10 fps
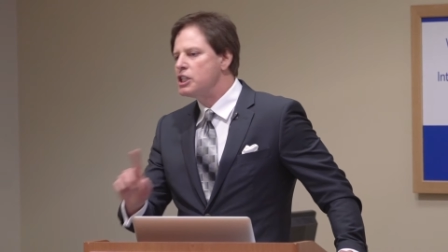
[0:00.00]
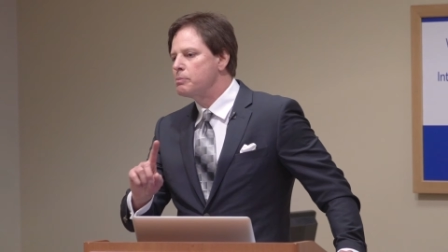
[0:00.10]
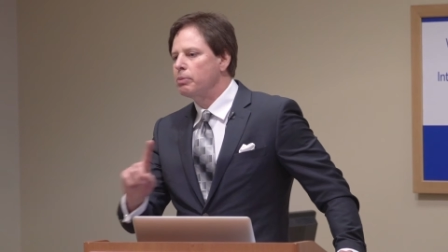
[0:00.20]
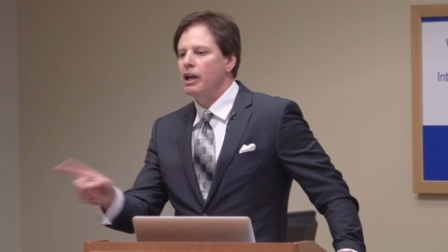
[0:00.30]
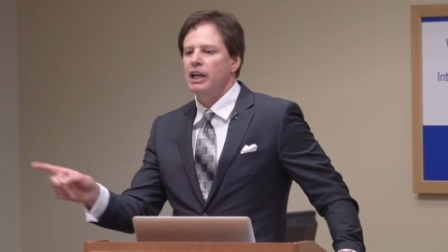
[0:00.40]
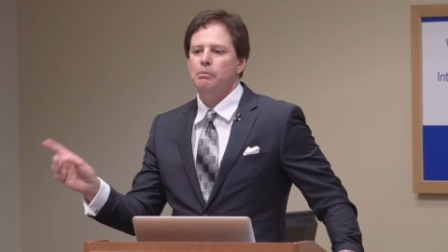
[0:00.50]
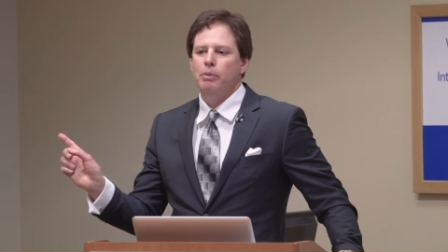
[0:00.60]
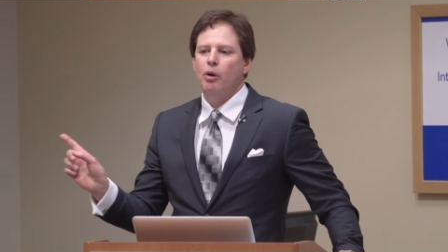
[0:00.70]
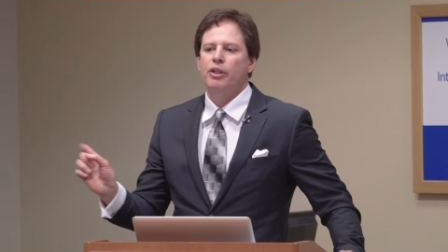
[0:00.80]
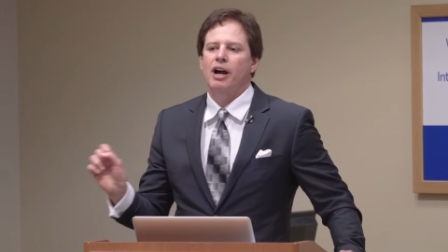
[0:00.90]
This is
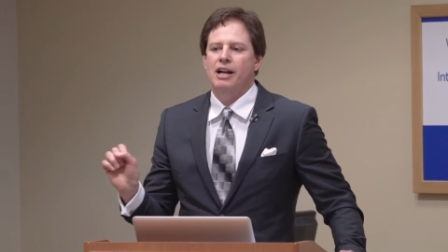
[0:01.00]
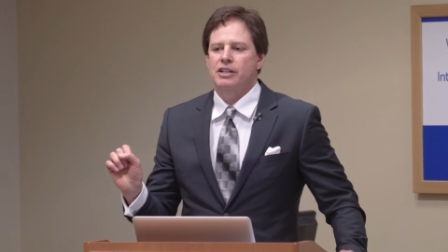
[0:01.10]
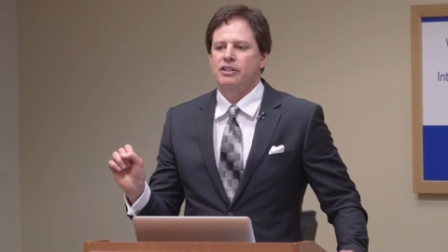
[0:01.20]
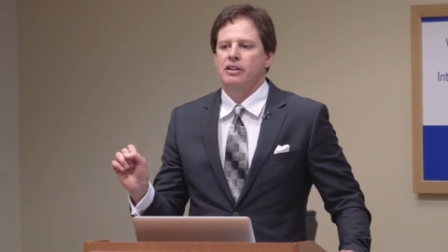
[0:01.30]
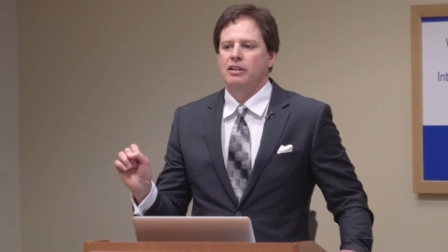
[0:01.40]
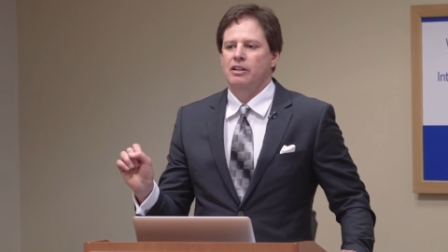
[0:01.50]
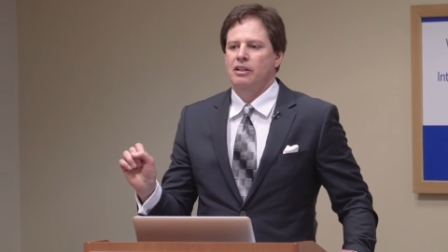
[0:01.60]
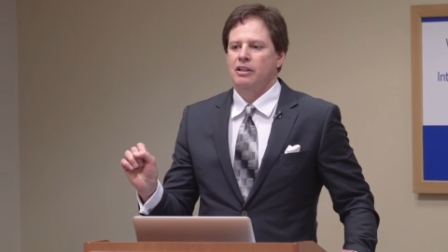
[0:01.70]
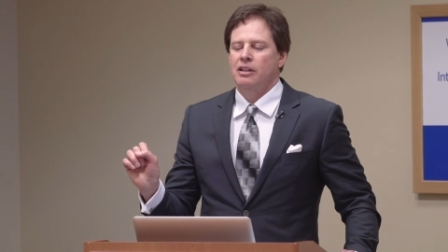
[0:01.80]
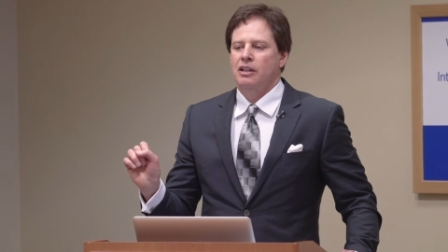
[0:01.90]
blind both eyes.
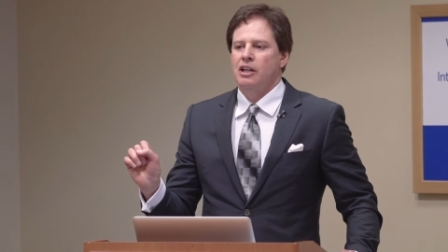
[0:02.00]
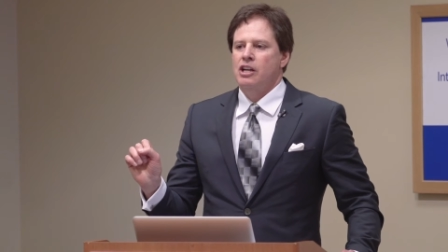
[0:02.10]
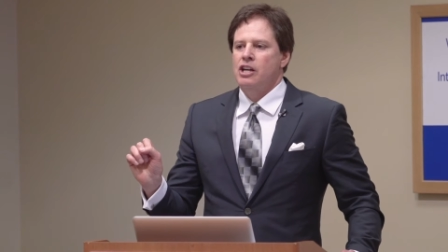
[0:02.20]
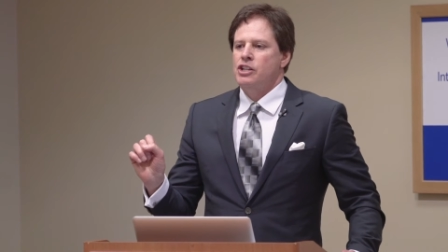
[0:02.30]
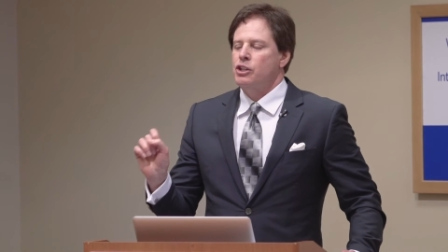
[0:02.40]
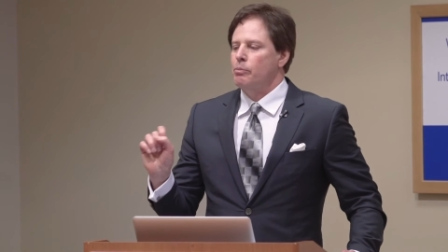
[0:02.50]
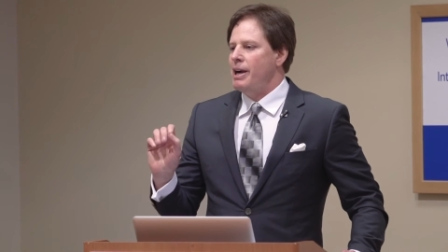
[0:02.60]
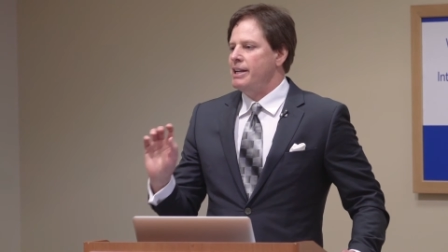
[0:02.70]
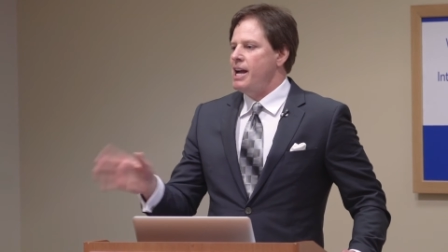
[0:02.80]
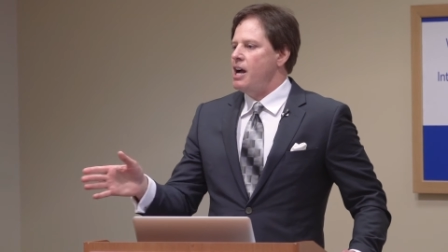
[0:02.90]
So
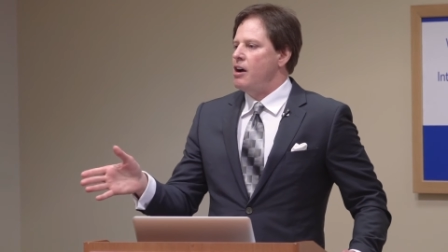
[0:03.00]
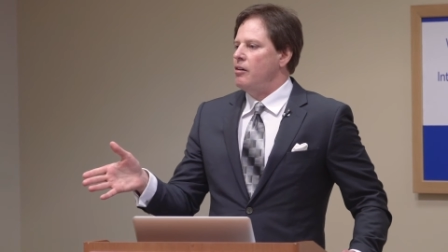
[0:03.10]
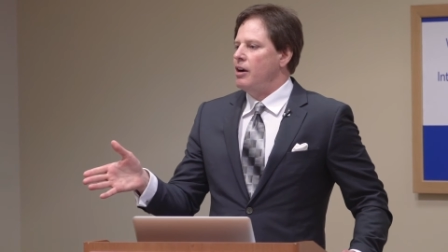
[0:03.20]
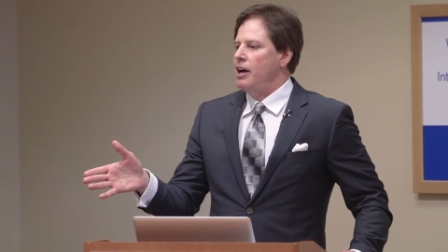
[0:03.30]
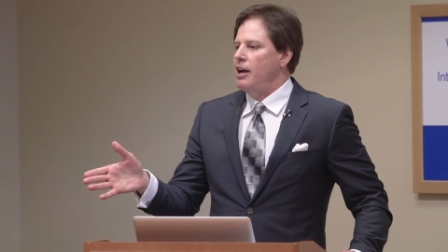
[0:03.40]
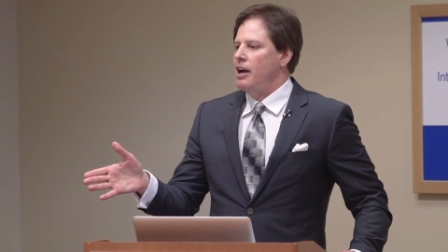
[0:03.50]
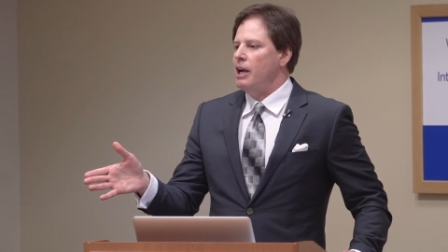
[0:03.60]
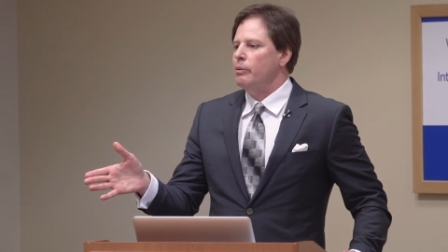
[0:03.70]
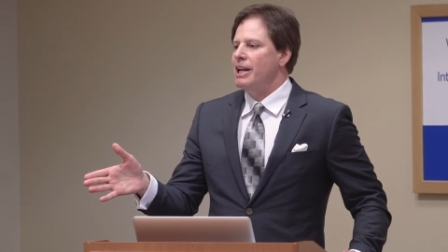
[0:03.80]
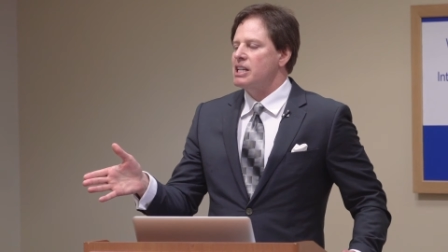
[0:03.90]
by now,
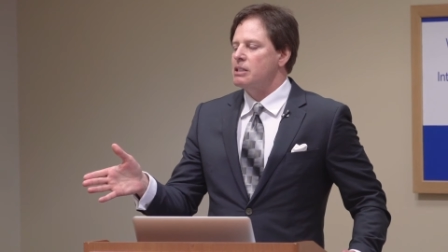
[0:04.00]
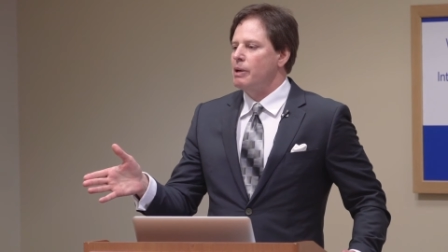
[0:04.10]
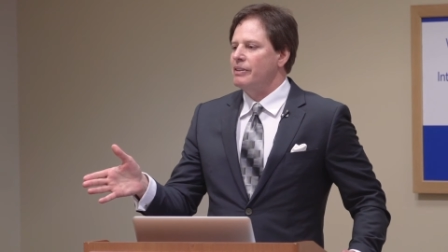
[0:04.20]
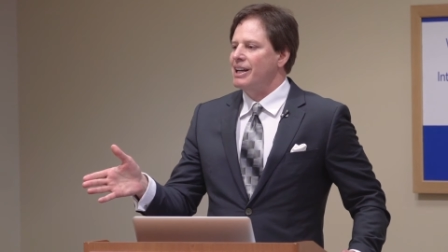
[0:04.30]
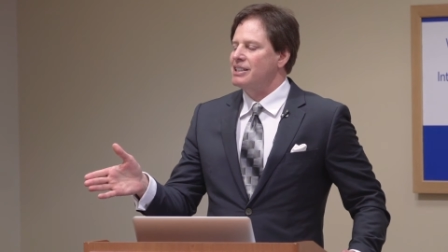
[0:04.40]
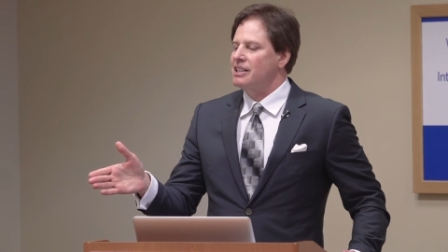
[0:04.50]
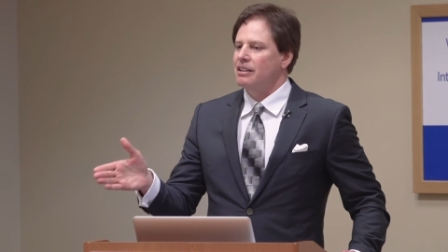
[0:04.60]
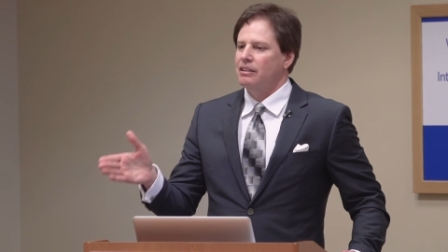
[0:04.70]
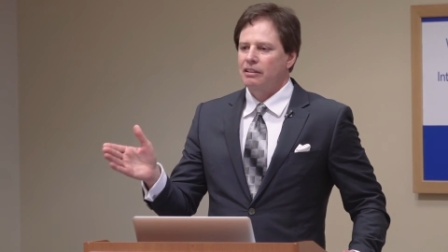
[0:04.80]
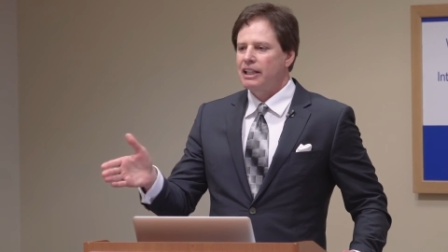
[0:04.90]
I would estimate that's
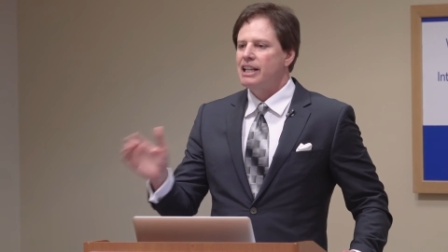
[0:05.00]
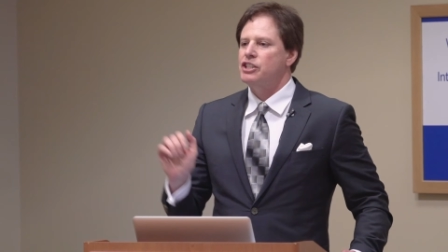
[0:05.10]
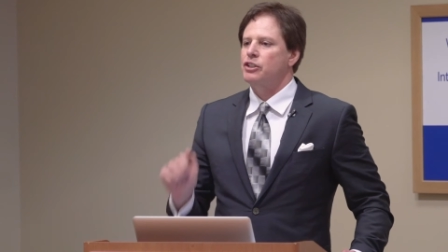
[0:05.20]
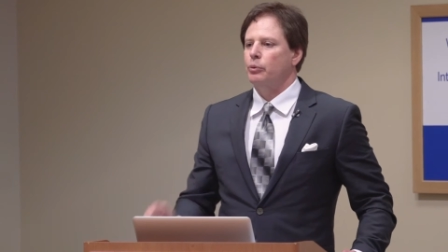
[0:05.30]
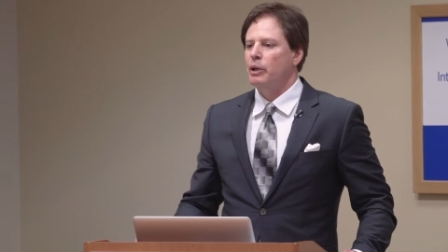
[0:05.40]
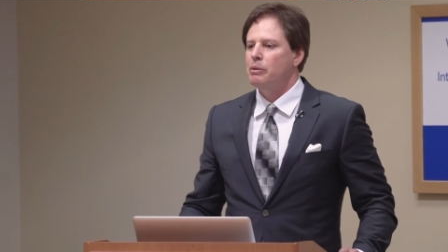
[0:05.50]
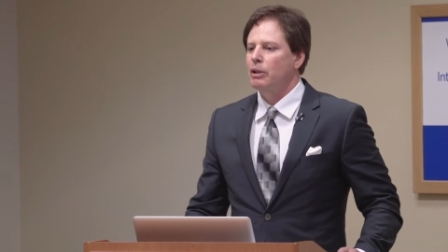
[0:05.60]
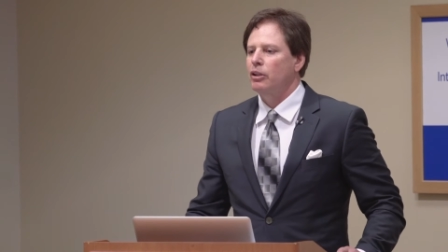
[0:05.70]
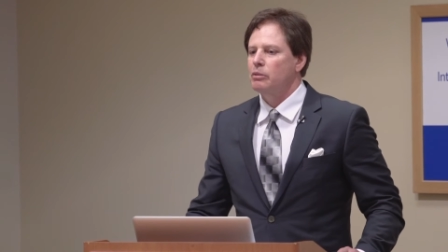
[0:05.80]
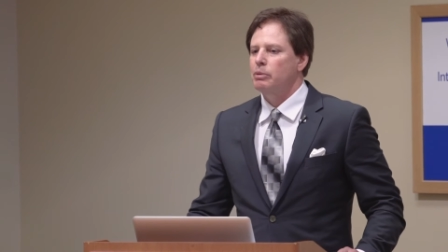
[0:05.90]
at least 3
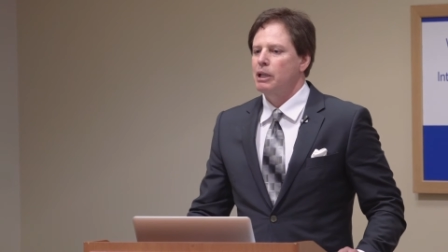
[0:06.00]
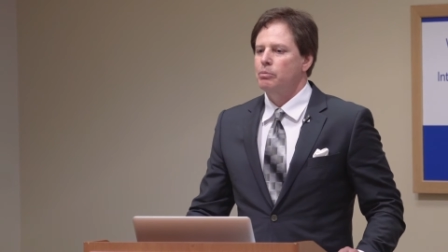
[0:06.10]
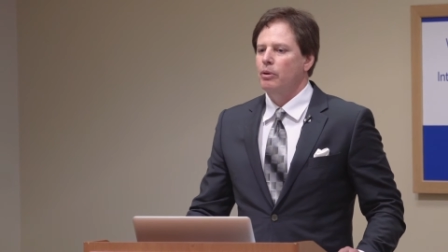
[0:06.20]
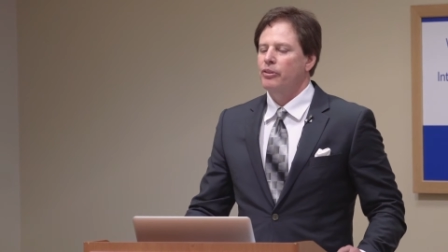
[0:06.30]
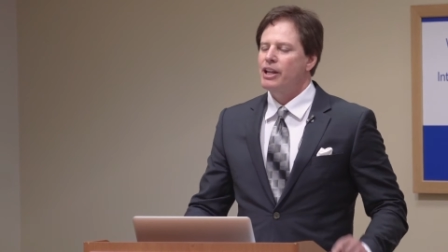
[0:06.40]
million people.